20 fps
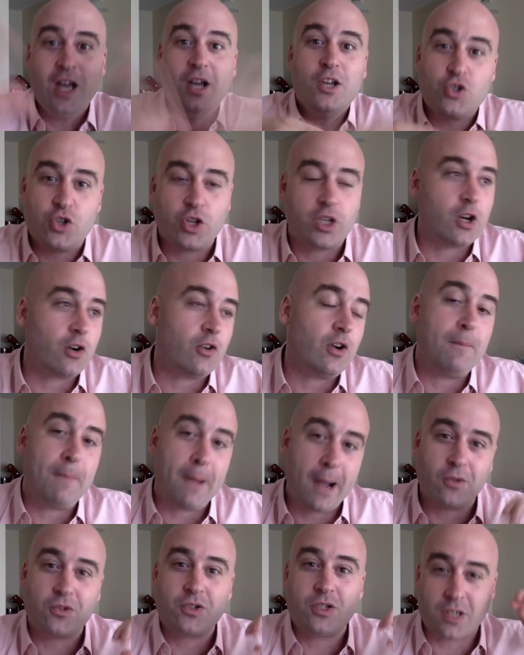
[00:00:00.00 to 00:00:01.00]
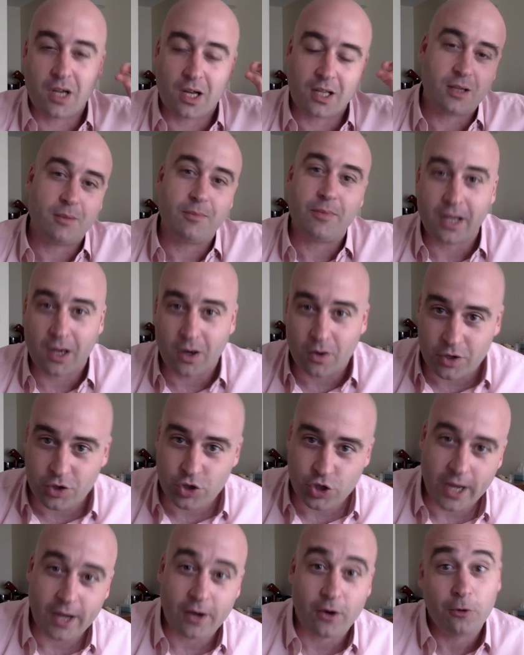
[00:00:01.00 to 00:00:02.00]
Security pounces on them. They go to
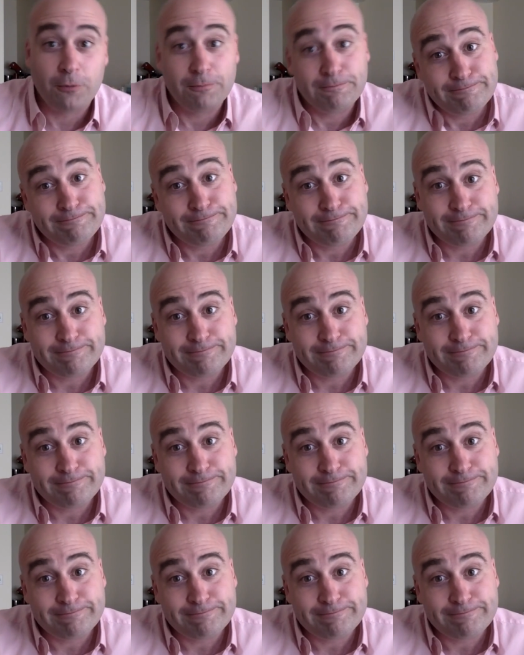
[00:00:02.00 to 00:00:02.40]
jail.